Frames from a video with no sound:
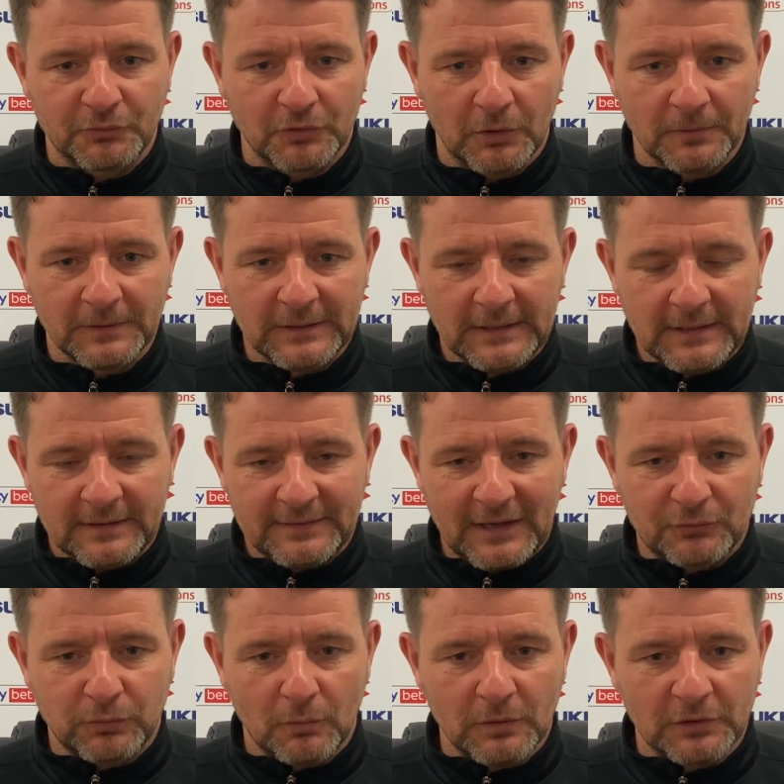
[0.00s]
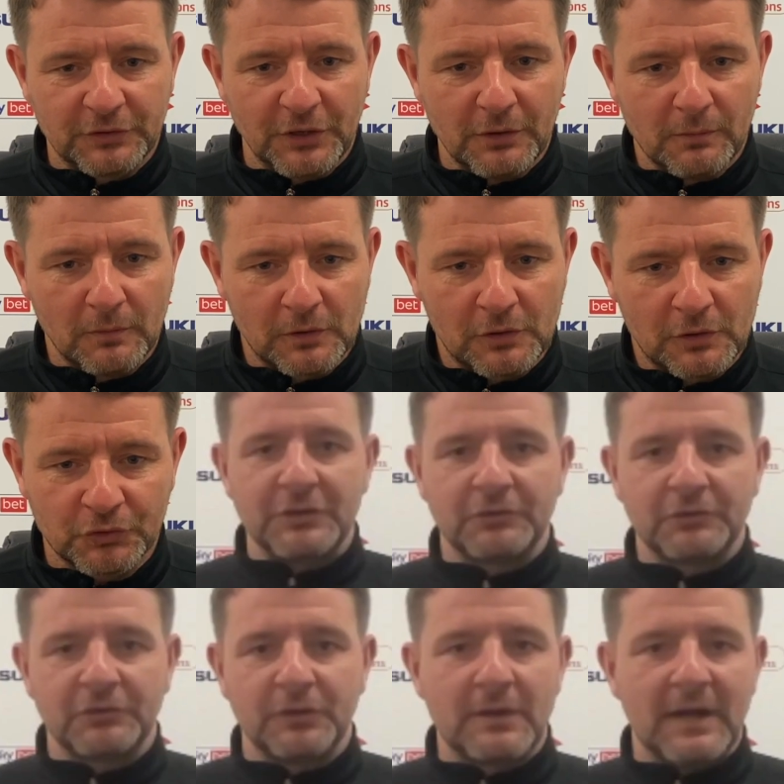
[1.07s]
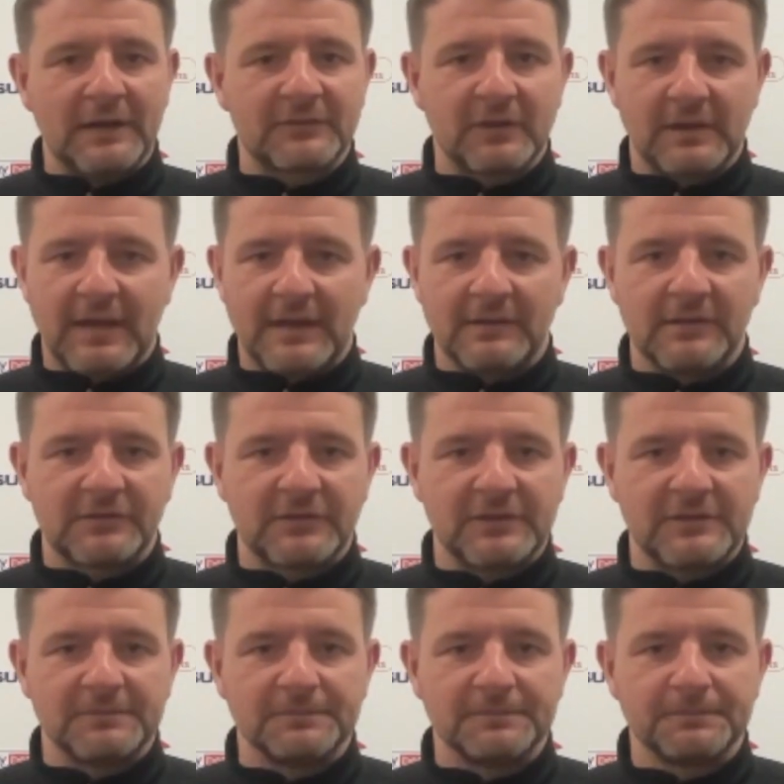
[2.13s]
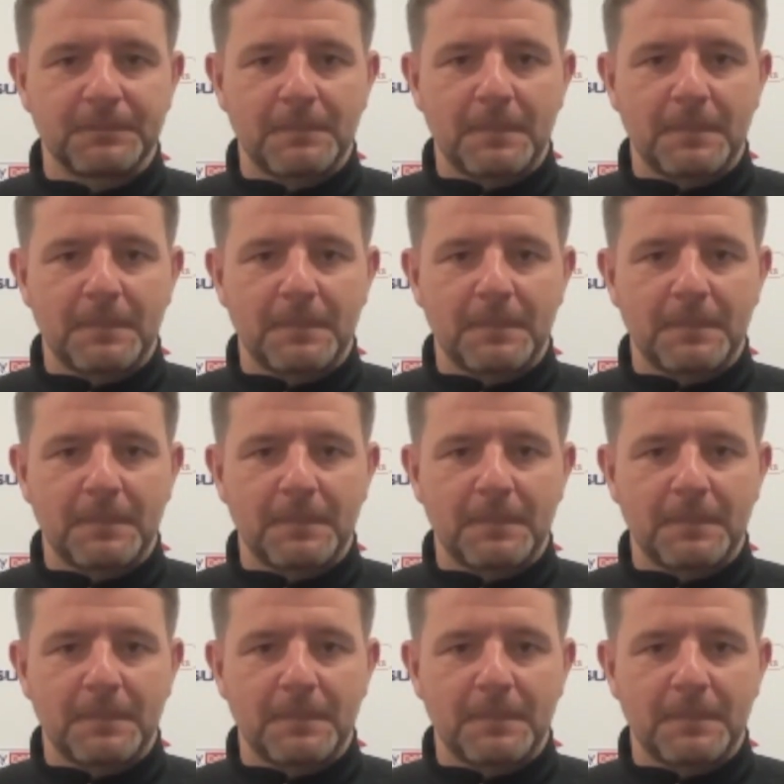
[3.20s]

So that's what we'll do, and we'll continue to do that till the end of the season.